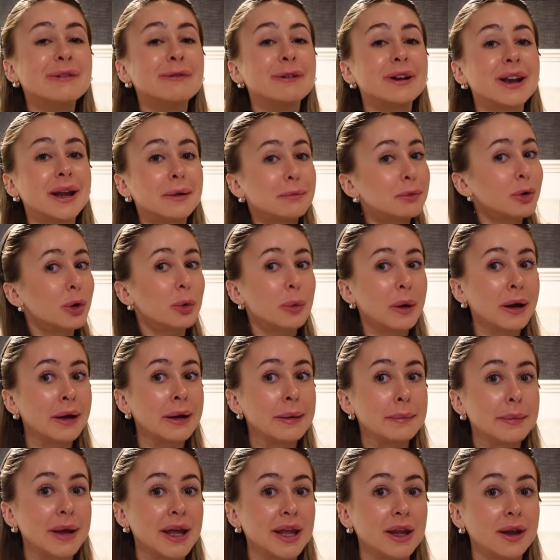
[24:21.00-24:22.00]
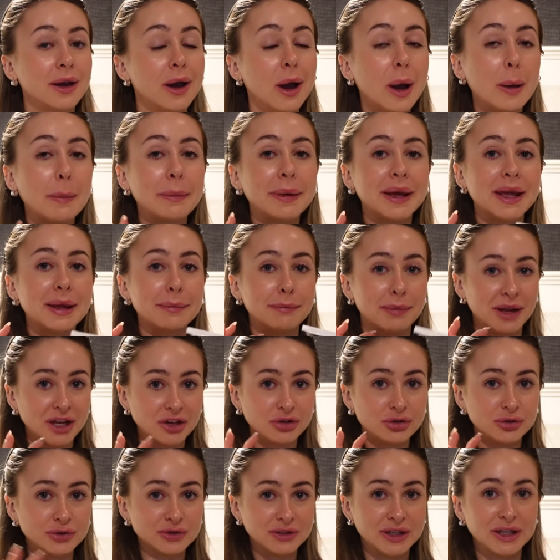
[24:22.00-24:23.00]
when I'm not wearing makeup it
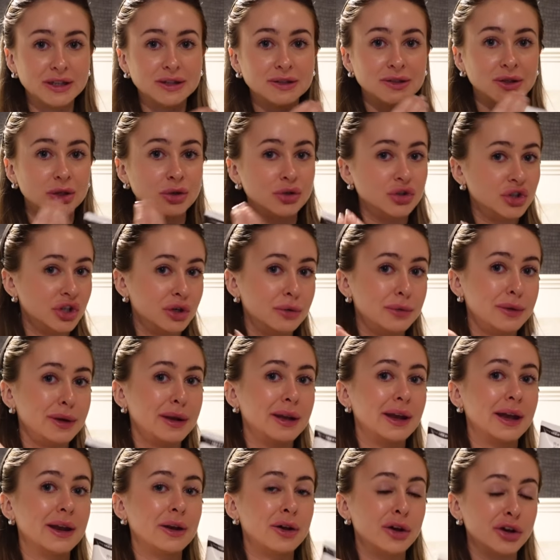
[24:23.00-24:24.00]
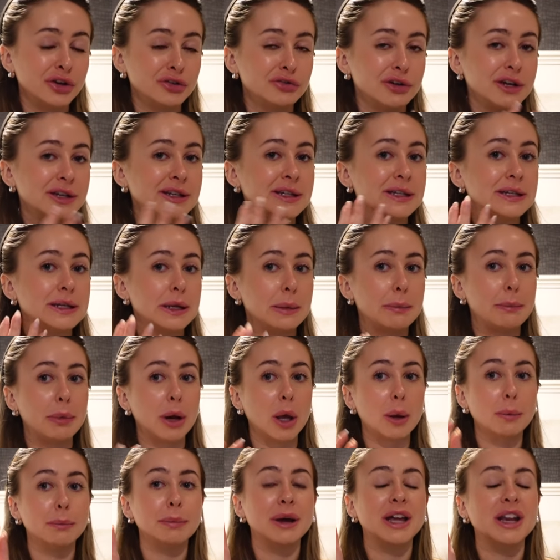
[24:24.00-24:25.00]
makes your skin so dewy and hydrated and
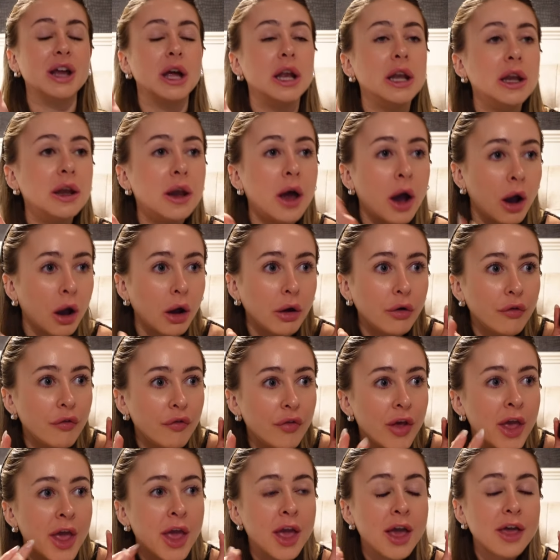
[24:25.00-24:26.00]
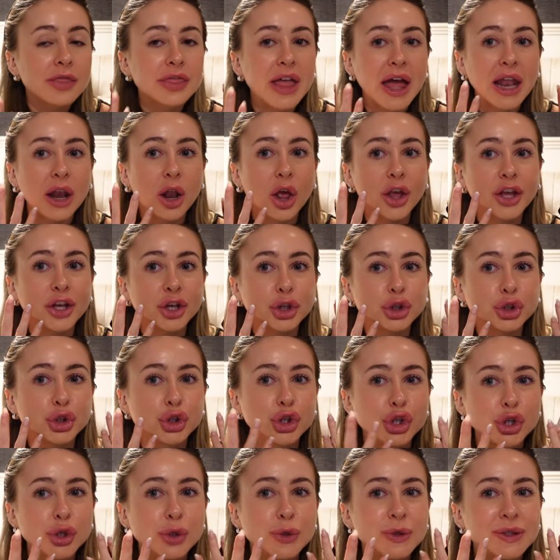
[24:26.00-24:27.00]
plump and I love that like
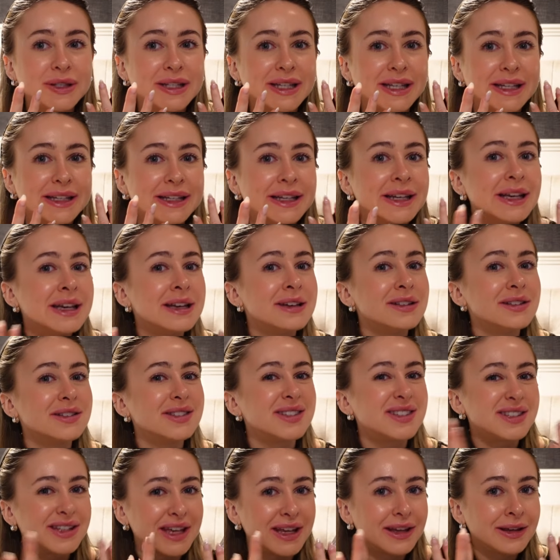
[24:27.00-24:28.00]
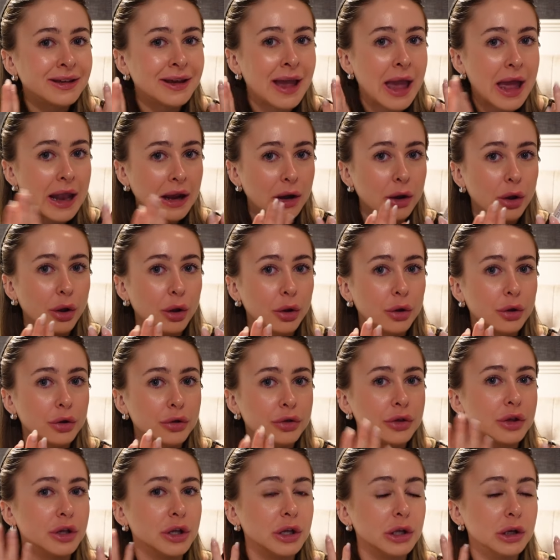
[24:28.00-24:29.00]
juicy skincare
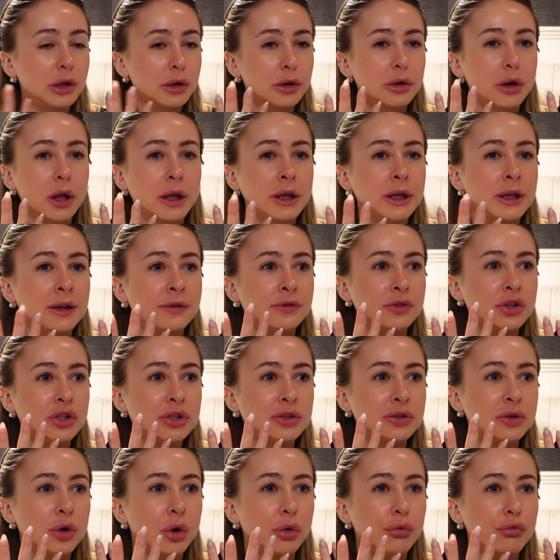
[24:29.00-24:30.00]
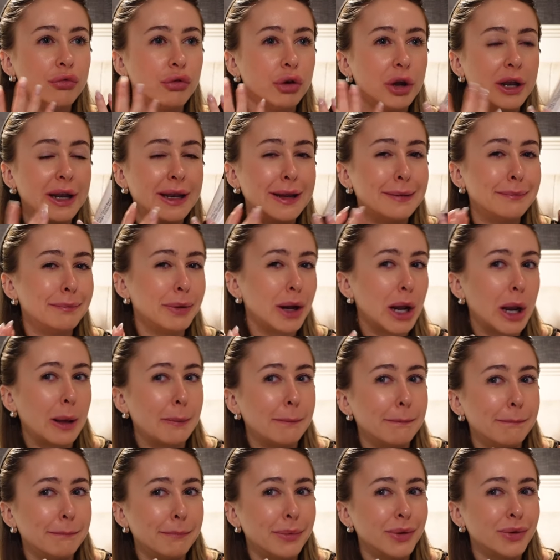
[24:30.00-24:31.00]
look that you look like you've just got really
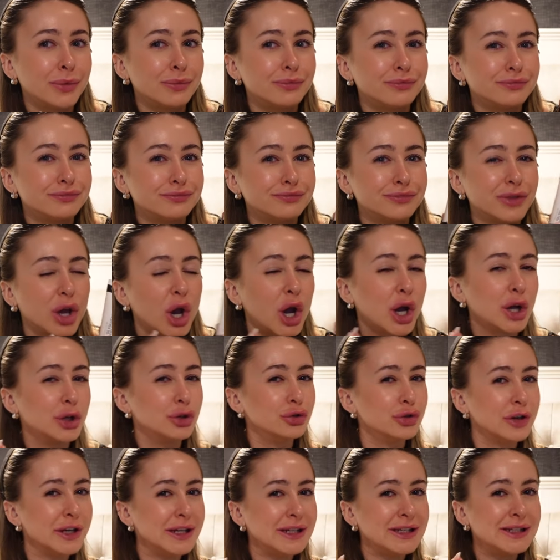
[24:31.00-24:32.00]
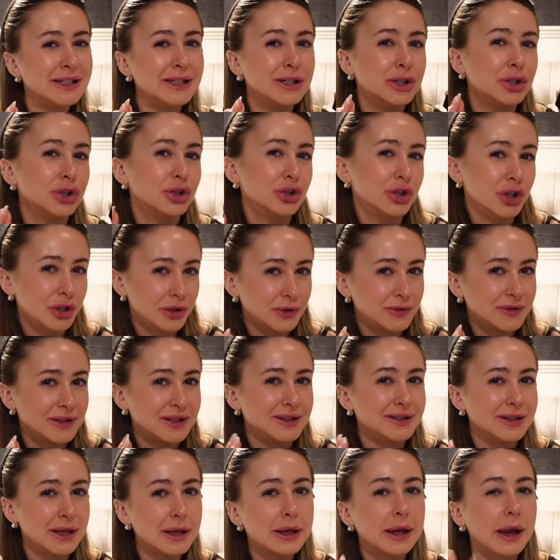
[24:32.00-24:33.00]
plump hydrated juicy
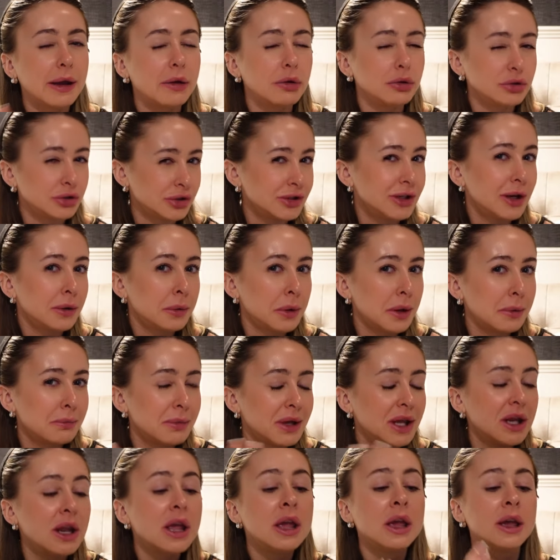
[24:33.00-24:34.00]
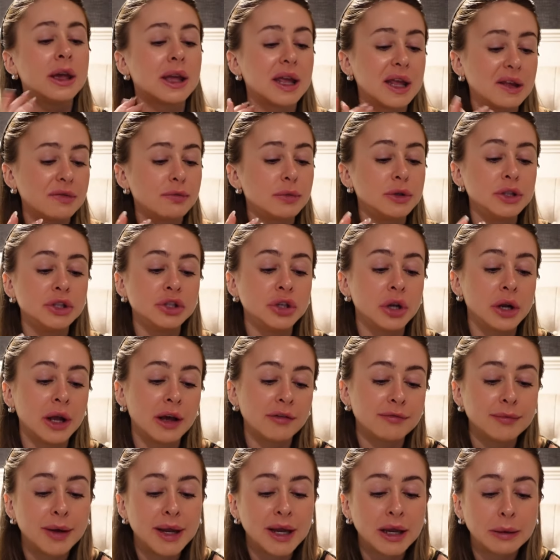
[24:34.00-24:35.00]
skincare on do you know what I mean even when you don't
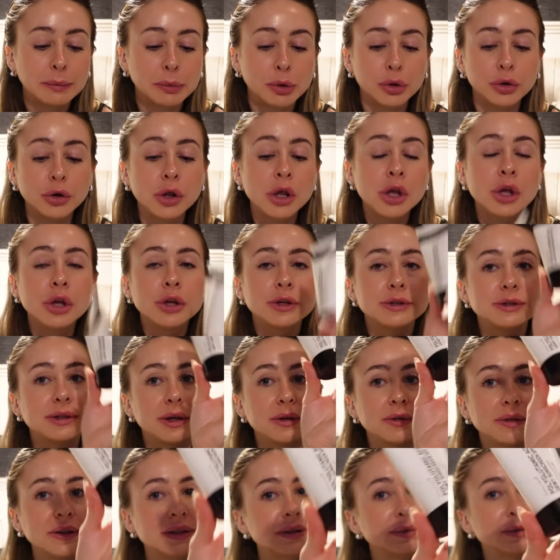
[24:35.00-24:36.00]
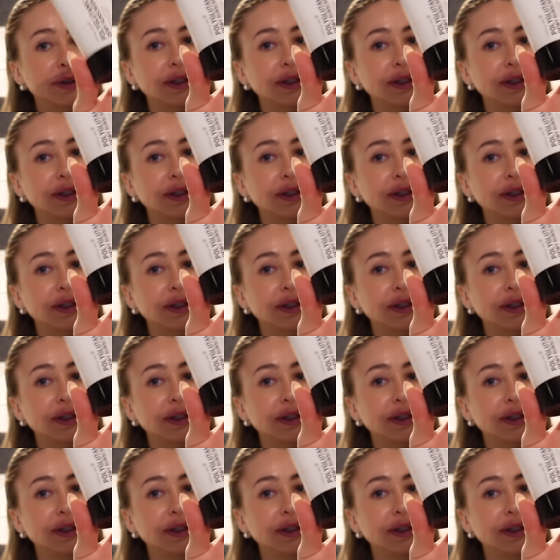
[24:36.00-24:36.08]
have makeup on so this